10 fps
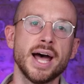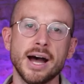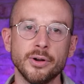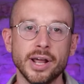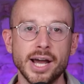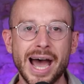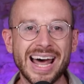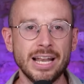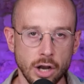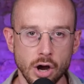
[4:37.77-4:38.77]
down
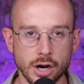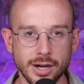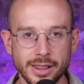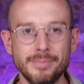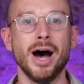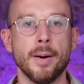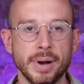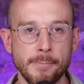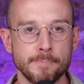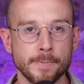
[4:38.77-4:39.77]
and lock them
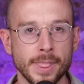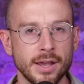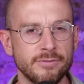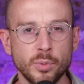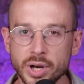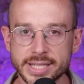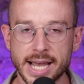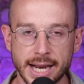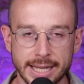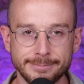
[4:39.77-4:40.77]
up. For what
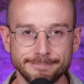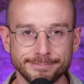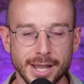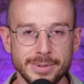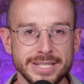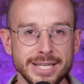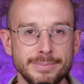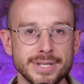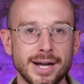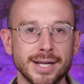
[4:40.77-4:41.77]
exactly? Um, it
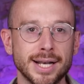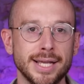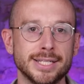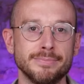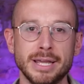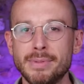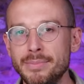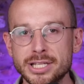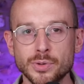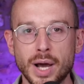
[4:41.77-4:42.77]
seems unclear to me.
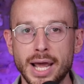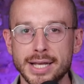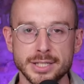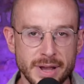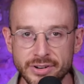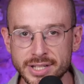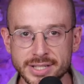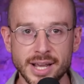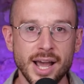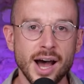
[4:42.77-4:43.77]
Maybe Suella has some
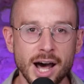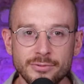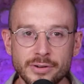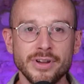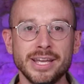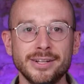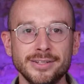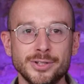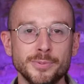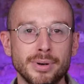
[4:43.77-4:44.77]
evidence
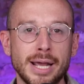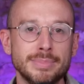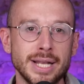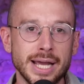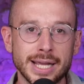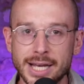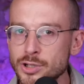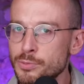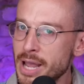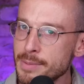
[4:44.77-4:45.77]
unrevealed to plebs like
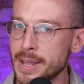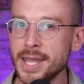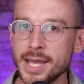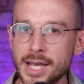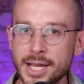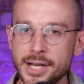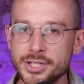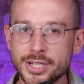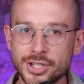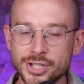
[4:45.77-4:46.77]
us, or maybe
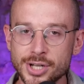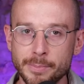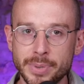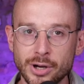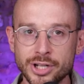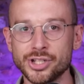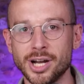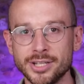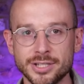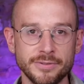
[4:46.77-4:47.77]
she's just jumping on a
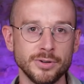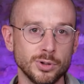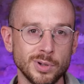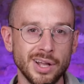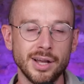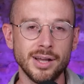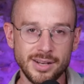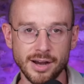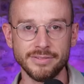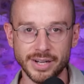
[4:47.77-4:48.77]
chance to fuel
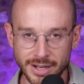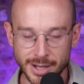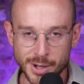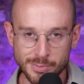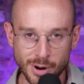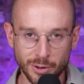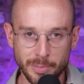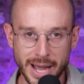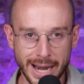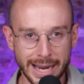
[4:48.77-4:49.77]
another
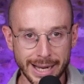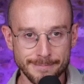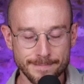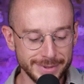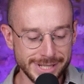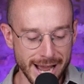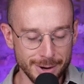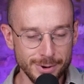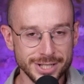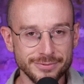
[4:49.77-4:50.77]
moral panic.
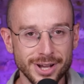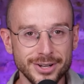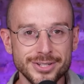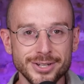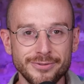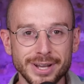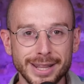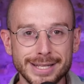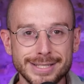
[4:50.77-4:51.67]
Dan, which of those do you think